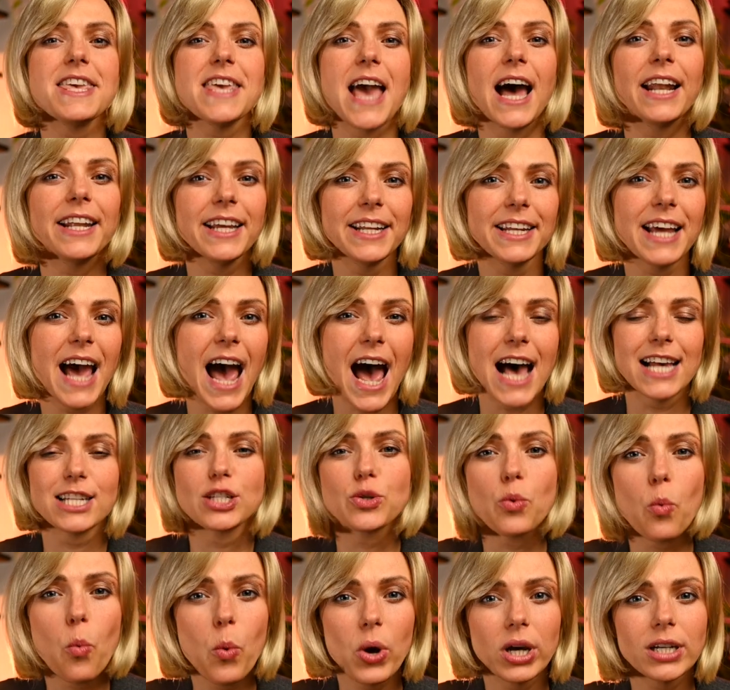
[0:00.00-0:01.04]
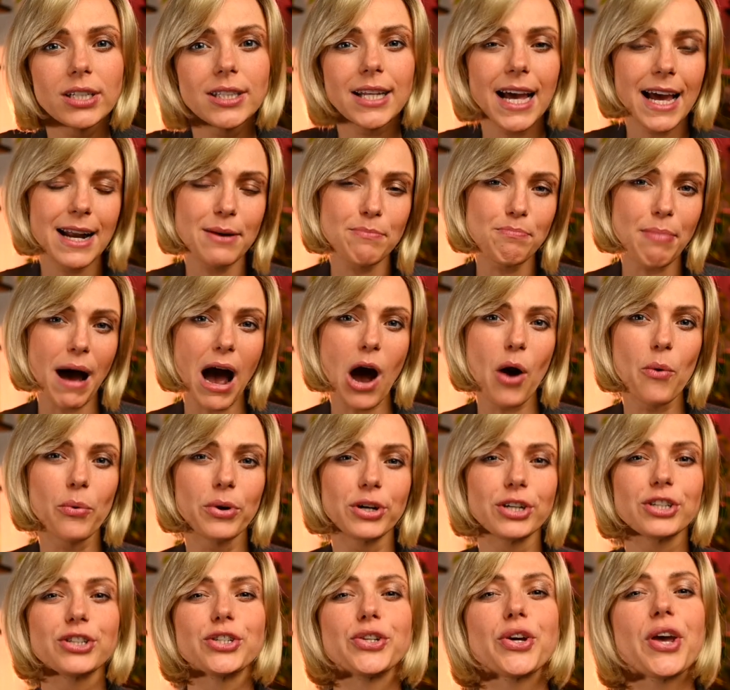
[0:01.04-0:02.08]
yet it has will and
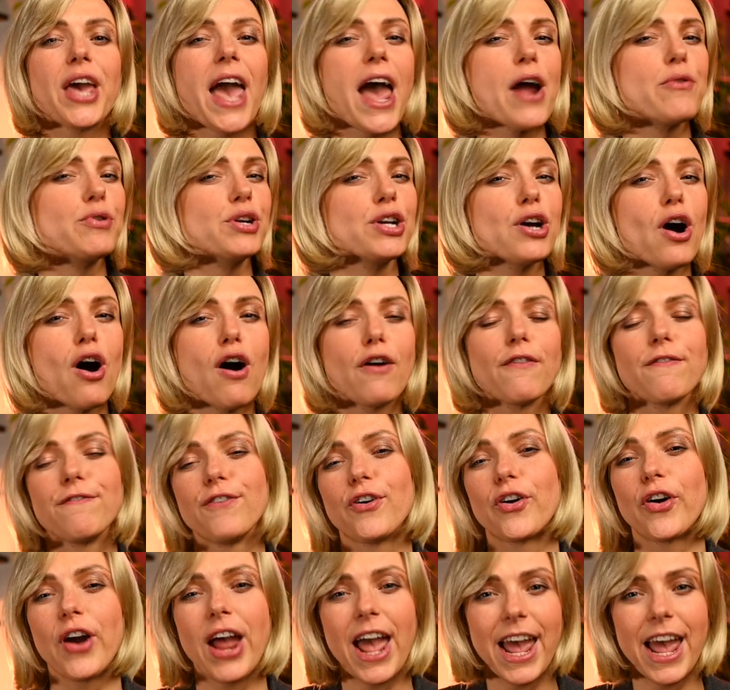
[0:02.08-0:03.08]
power to carry on for